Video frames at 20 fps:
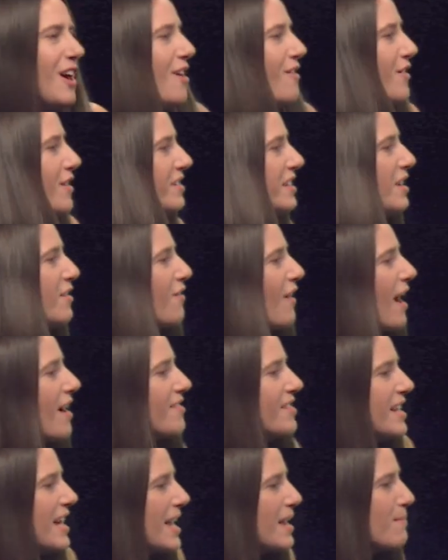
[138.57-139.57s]

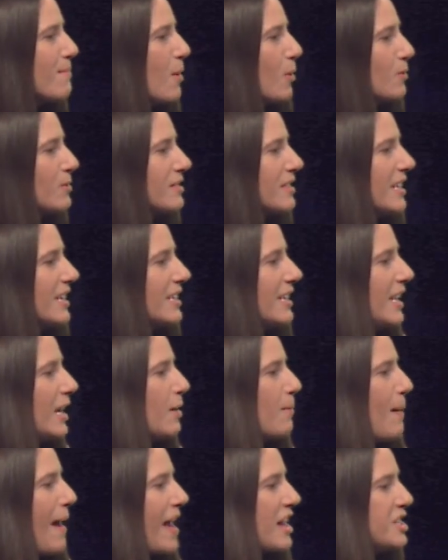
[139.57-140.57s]
55 tonight, mostly
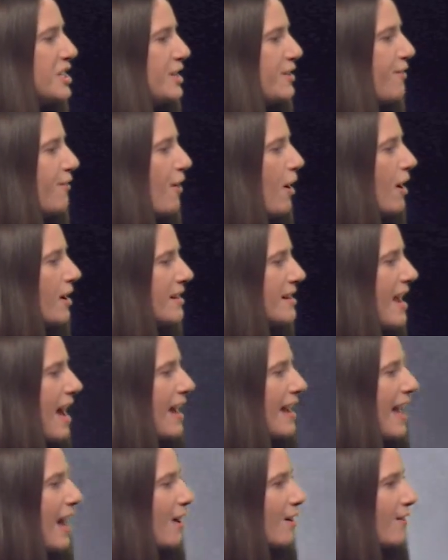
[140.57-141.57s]
clear, patchy fog
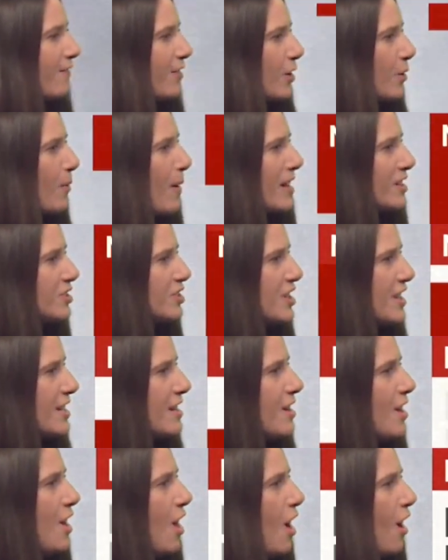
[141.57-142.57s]
not out of the
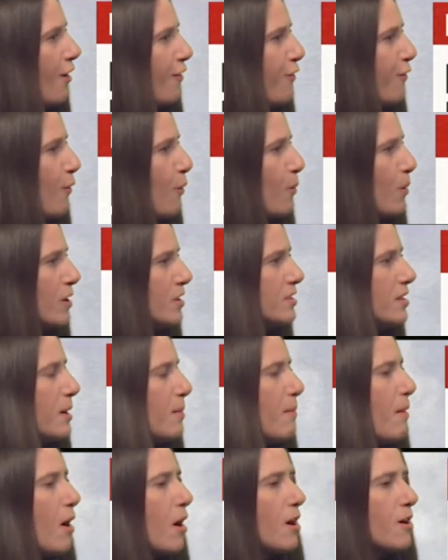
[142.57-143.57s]
question. For
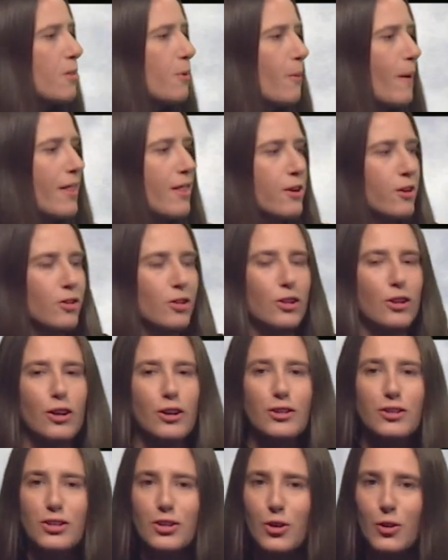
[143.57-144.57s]
tomorrow, the weather
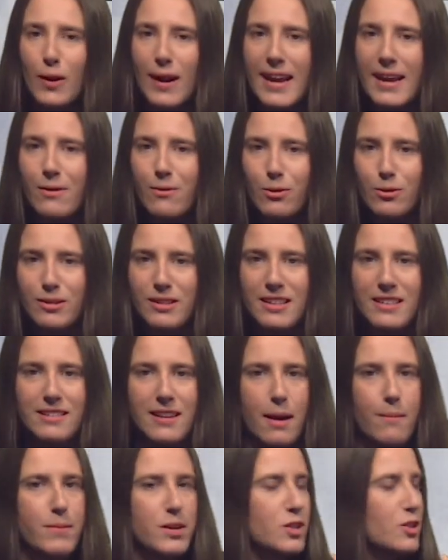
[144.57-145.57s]
looks great. We'll see
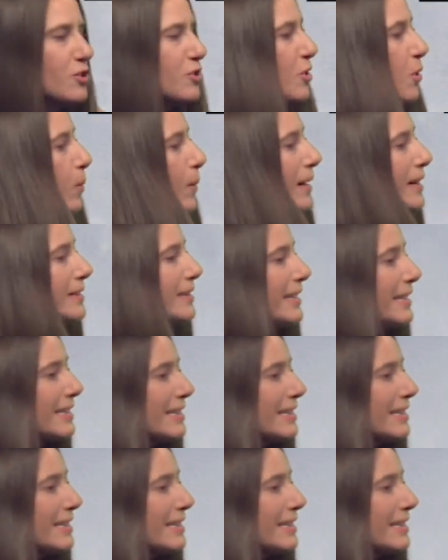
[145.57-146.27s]
temperatures quickly